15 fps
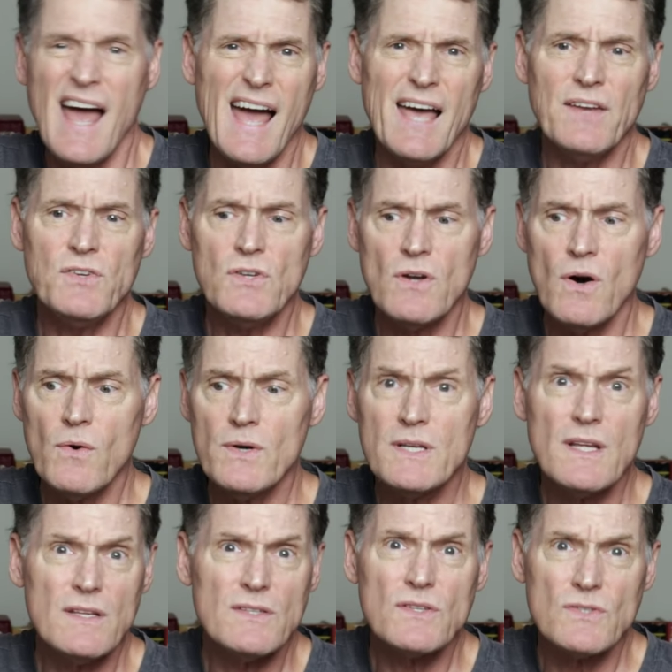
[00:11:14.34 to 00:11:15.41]
And, you know,
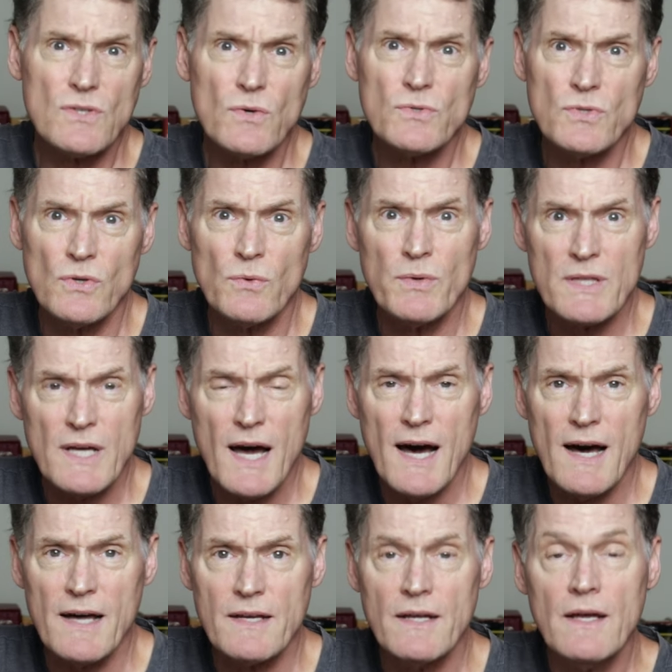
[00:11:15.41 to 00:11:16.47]
so too with
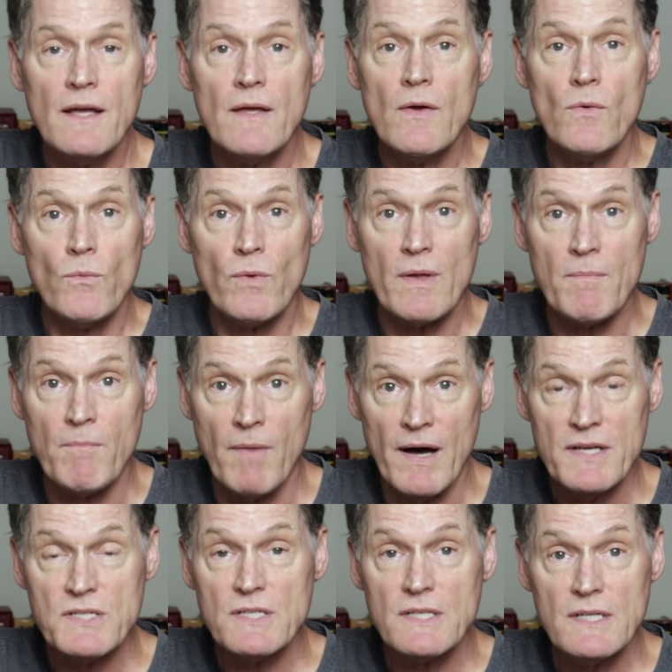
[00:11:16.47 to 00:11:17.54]
God. We
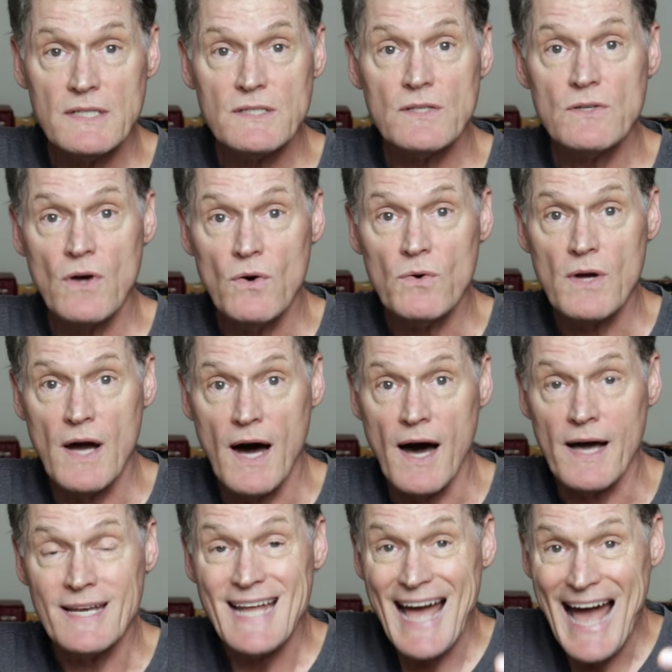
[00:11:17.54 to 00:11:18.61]
must get to know
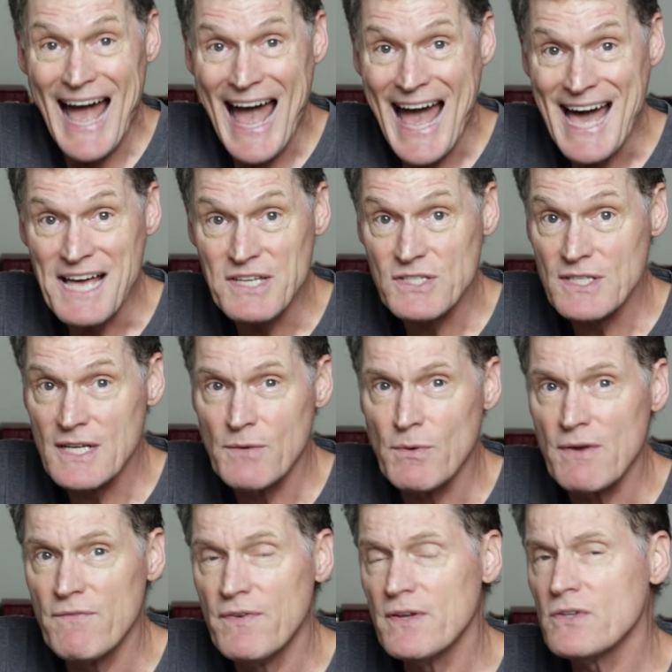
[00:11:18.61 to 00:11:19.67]
God as He
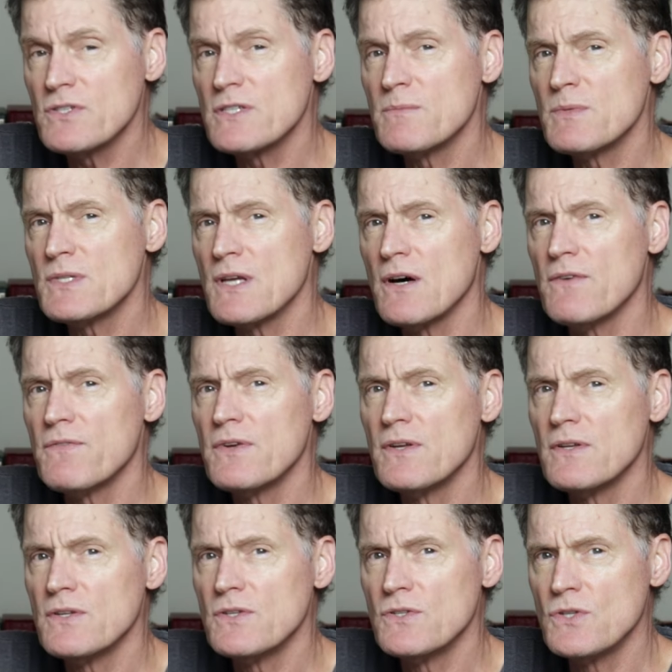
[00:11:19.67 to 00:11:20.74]
reveals Himself
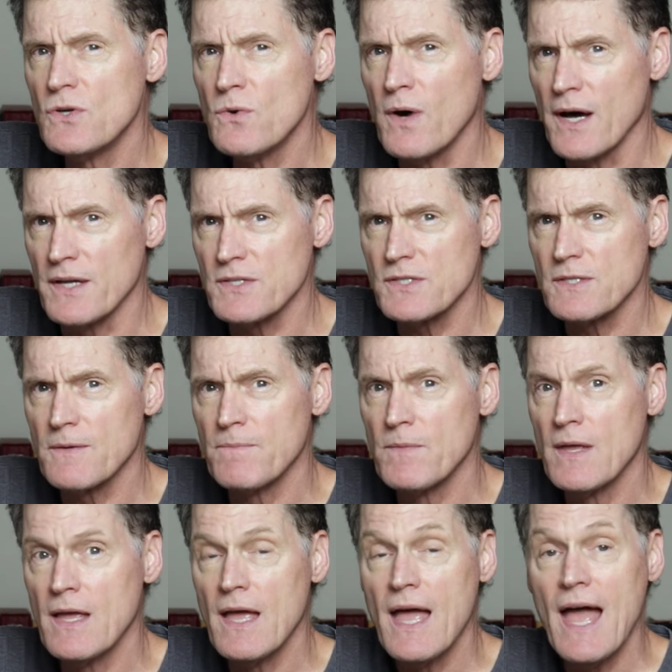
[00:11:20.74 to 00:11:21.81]
to us.
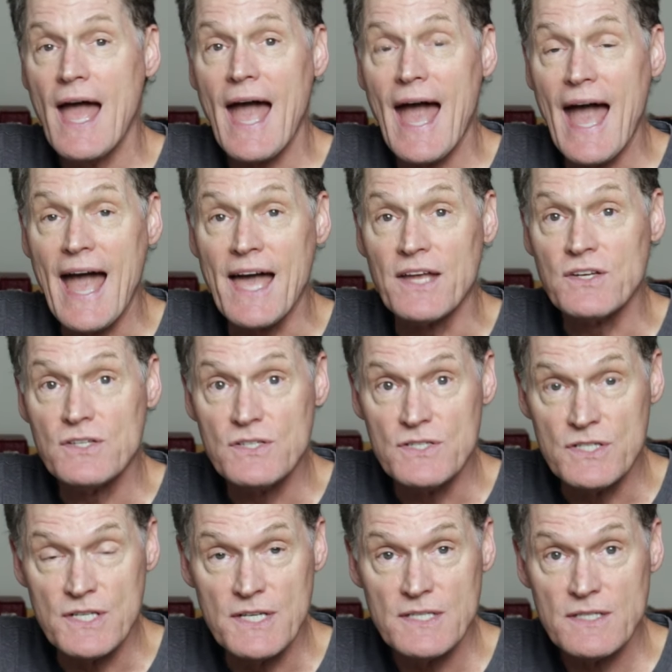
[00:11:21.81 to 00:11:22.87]
And
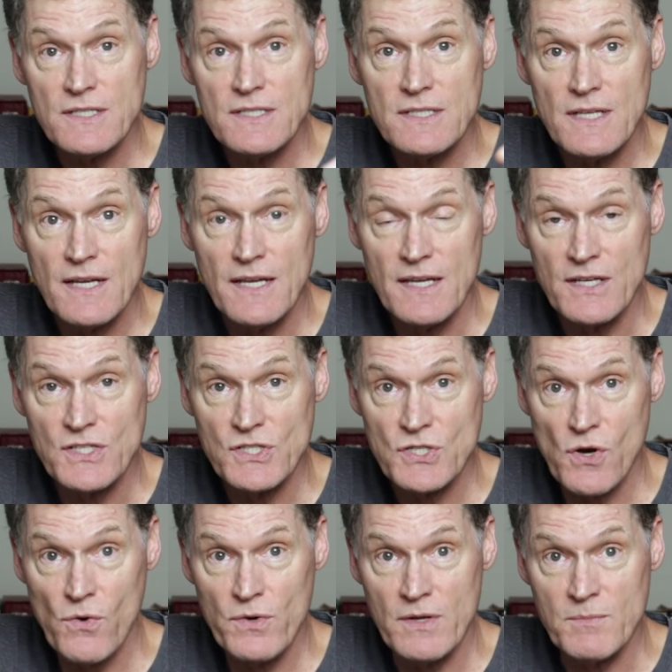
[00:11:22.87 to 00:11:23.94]
Jesus has
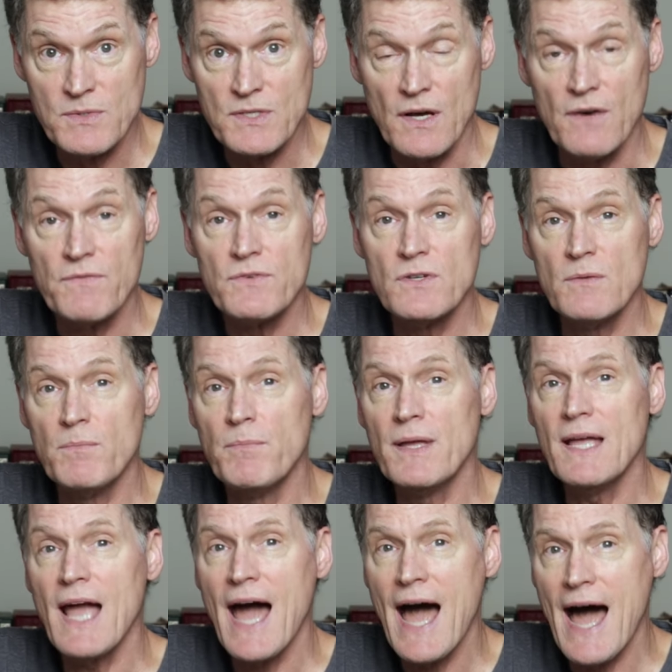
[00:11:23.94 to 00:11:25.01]
shown Himself to
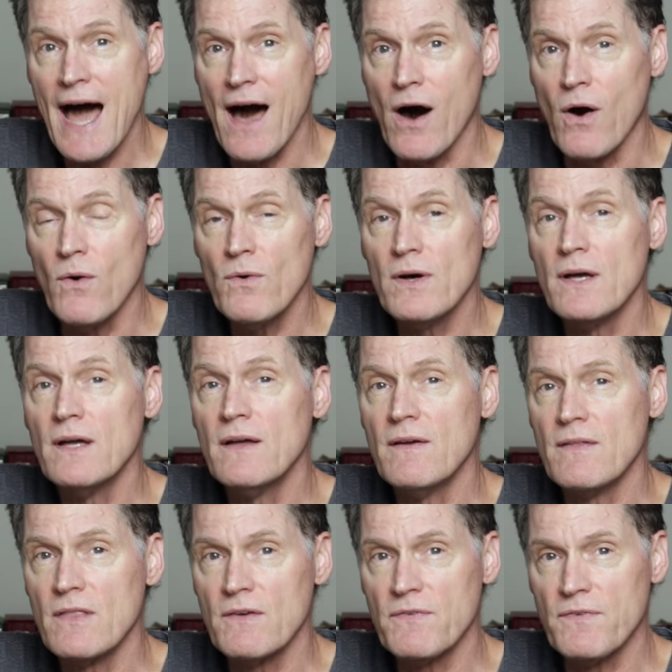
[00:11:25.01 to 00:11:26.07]
be how
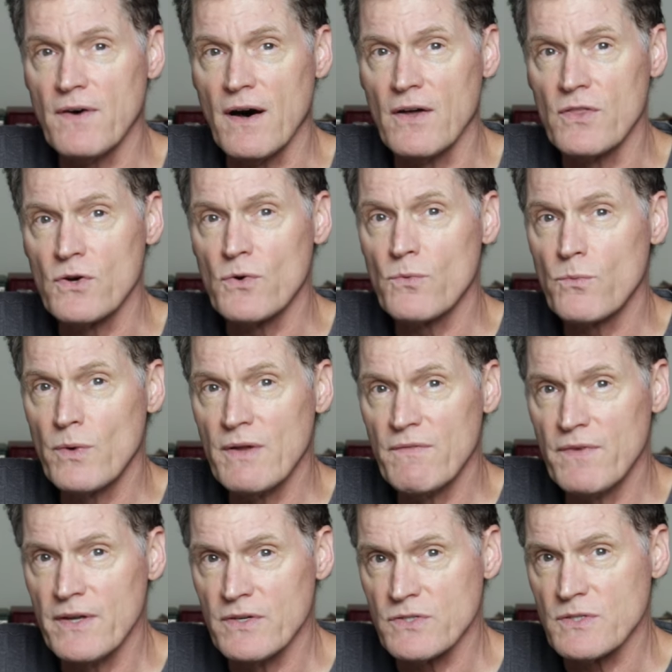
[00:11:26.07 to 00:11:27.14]
the Father
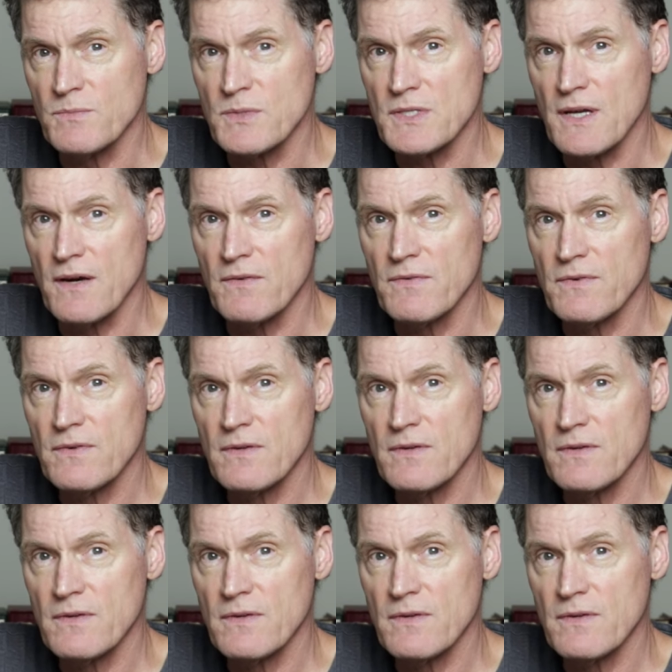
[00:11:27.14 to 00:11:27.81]
reveals Himself.